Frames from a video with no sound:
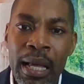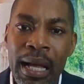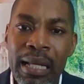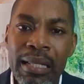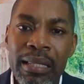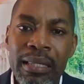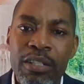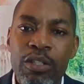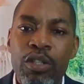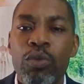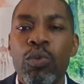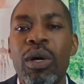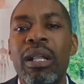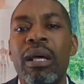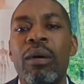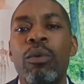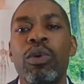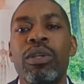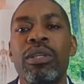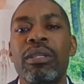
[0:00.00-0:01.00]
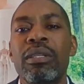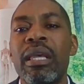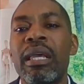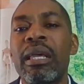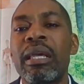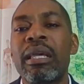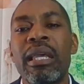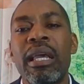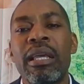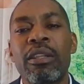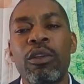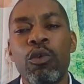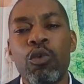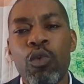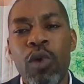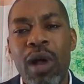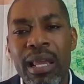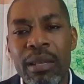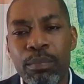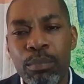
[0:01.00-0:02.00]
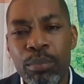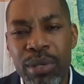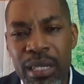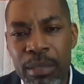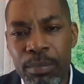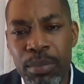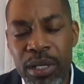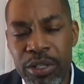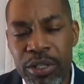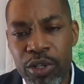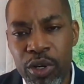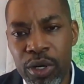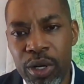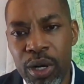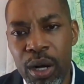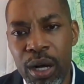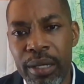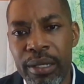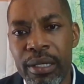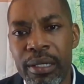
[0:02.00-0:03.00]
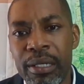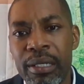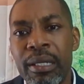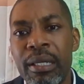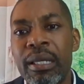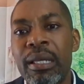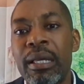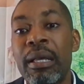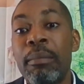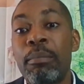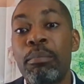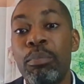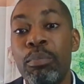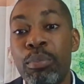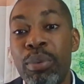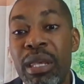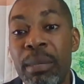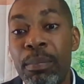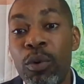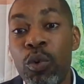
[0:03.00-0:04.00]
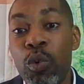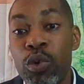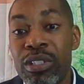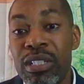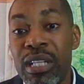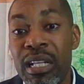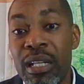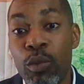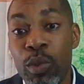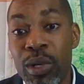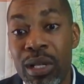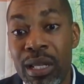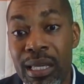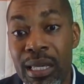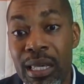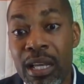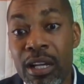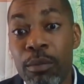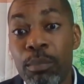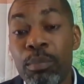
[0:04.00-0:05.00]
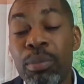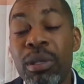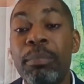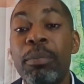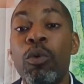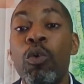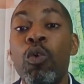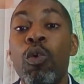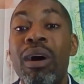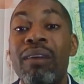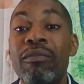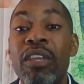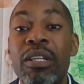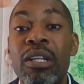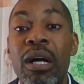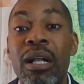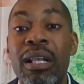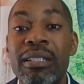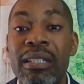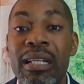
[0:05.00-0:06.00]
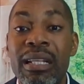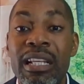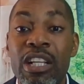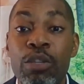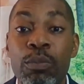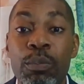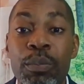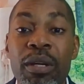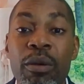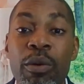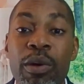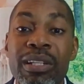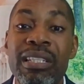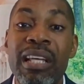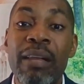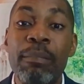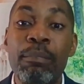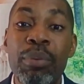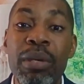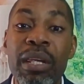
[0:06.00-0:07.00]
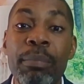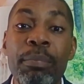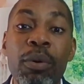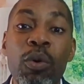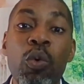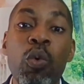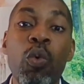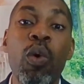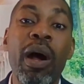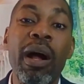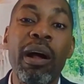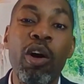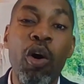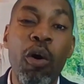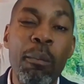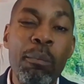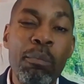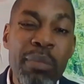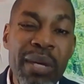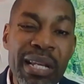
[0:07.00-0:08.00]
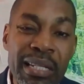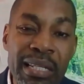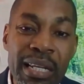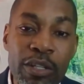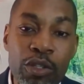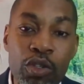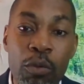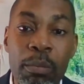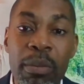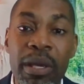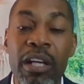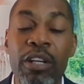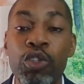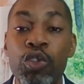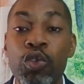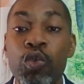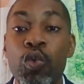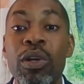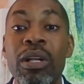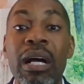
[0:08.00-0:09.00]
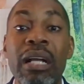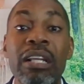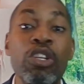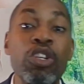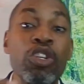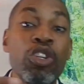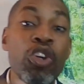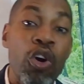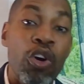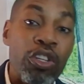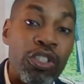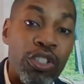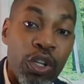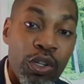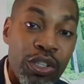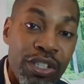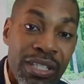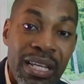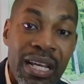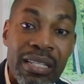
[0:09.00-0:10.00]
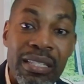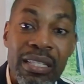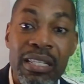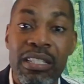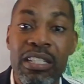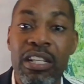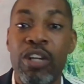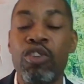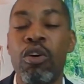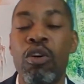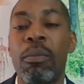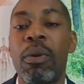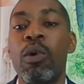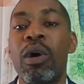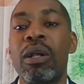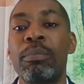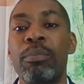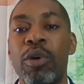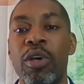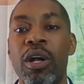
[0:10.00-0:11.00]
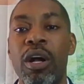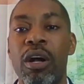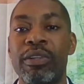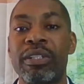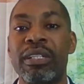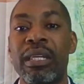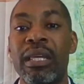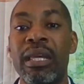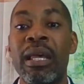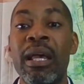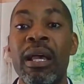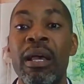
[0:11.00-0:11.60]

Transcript: And this is what I would say: get the right people in your corner, people who genuinely care, people who have the knowledge and the experience, and people who are committed to make sure that your success is their number one priority.